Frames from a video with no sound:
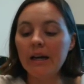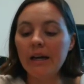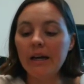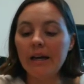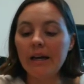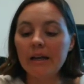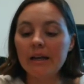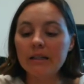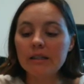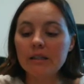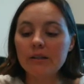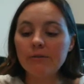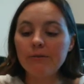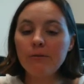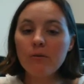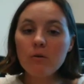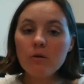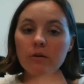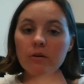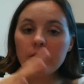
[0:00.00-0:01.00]
And the
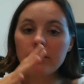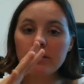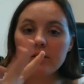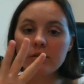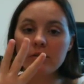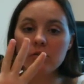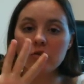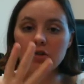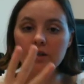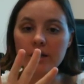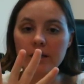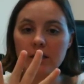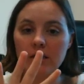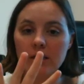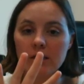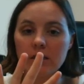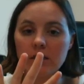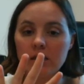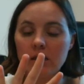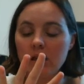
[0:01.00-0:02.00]
fourth
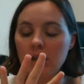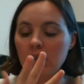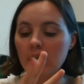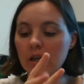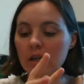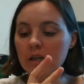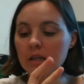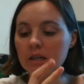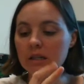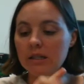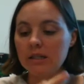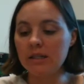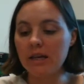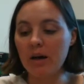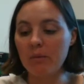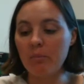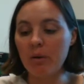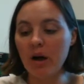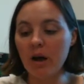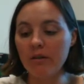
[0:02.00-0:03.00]
trend is
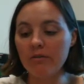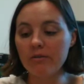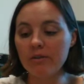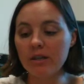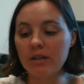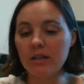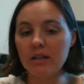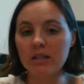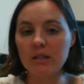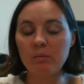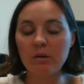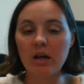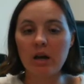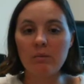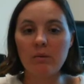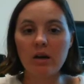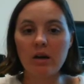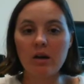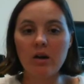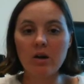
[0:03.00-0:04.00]
that poverty is
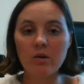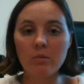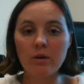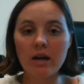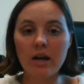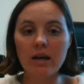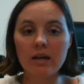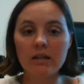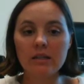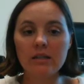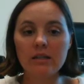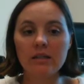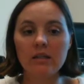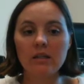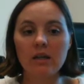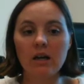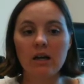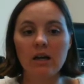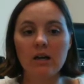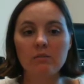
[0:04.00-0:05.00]
becoming urbanized.
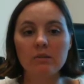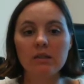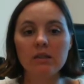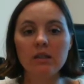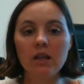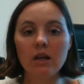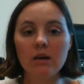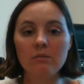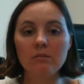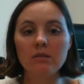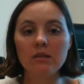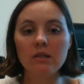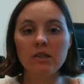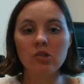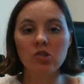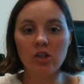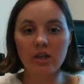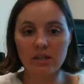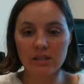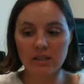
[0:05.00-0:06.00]
Slums
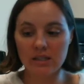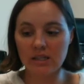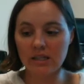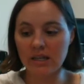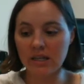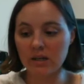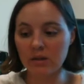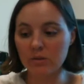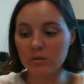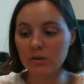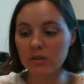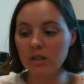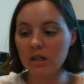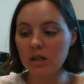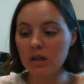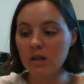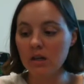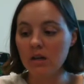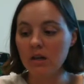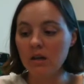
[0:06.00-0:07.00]
and shanty towns
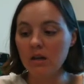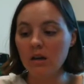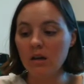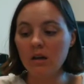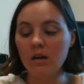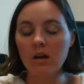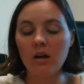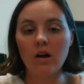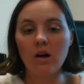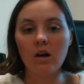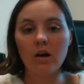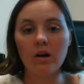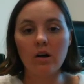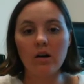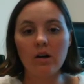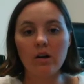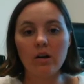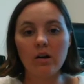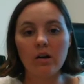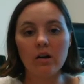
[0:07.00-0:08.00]

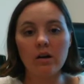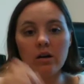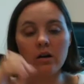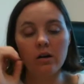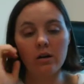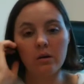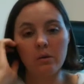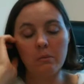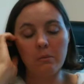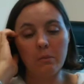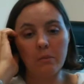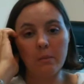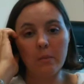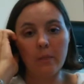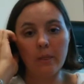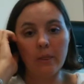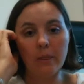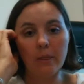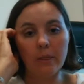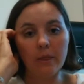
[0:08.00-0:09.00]
are
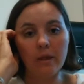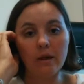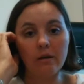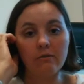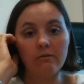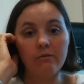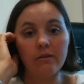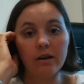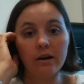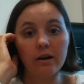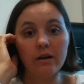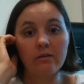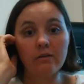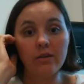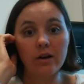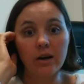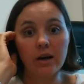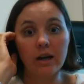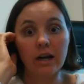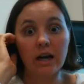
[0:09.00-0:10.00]
of very,
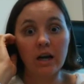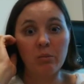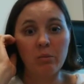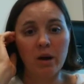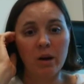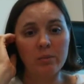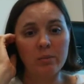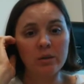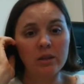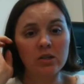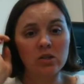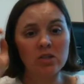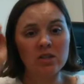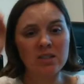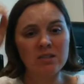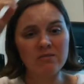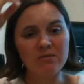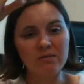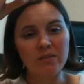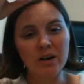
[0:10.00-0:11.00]
very high
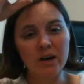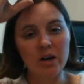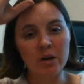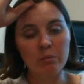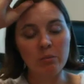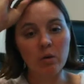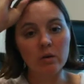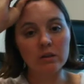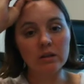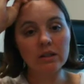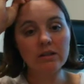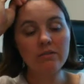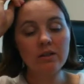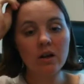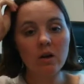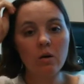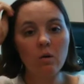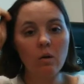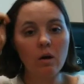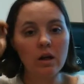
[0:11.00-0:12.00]
populations and very poor
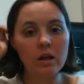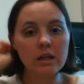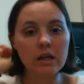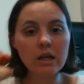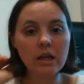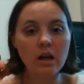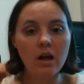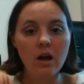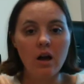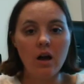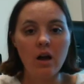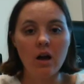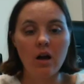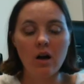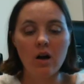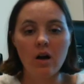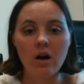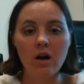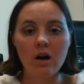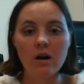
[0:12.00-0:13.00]
living quality
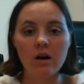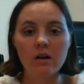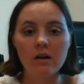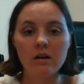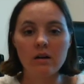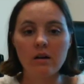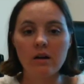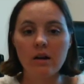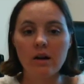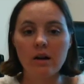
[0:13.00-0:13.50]
are